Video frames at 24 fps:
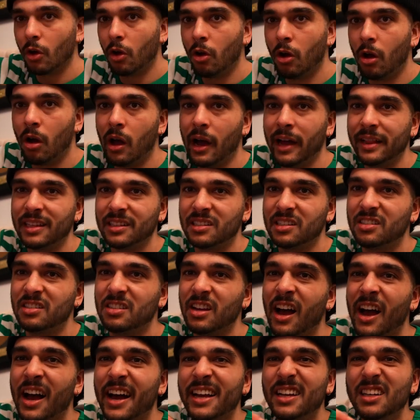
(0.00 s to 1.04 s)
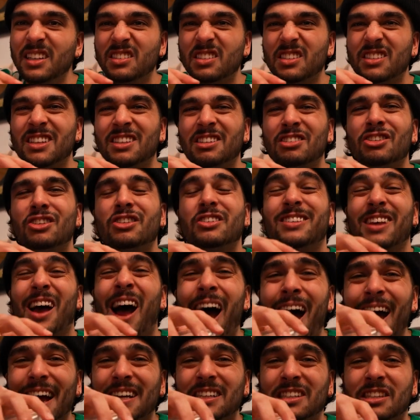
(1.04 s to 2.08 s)
Oh, and the size, the
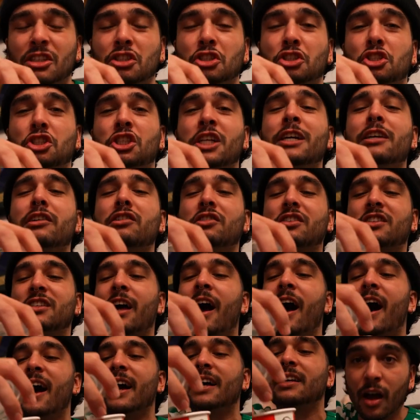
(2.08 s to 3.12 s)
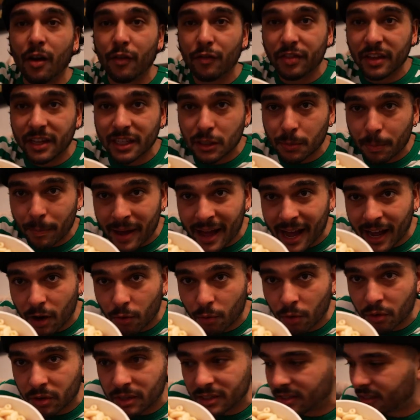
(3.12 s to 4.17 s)
size, the sheer size of this
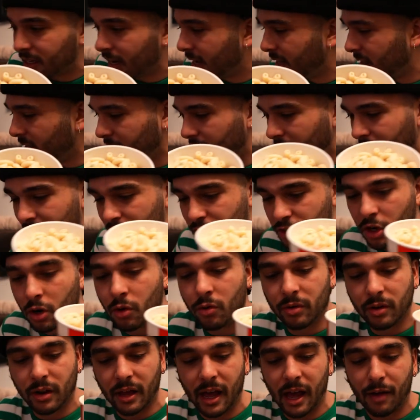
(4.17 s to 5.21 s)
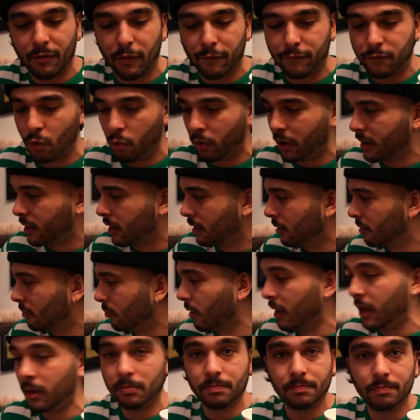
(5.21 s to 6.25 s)
macaroni salad. I don't have a fork.
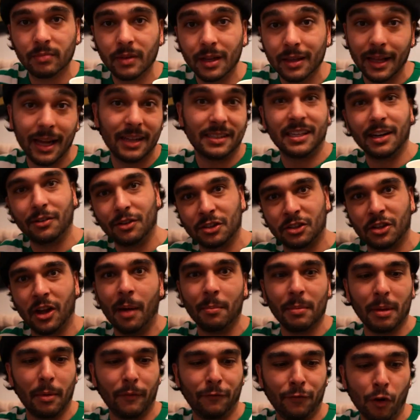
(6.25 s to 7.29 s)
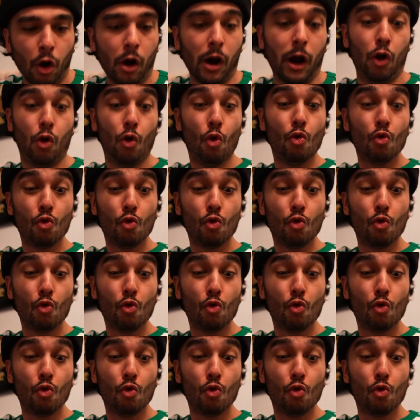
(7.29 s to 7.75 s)
Well, that's never stopped me before.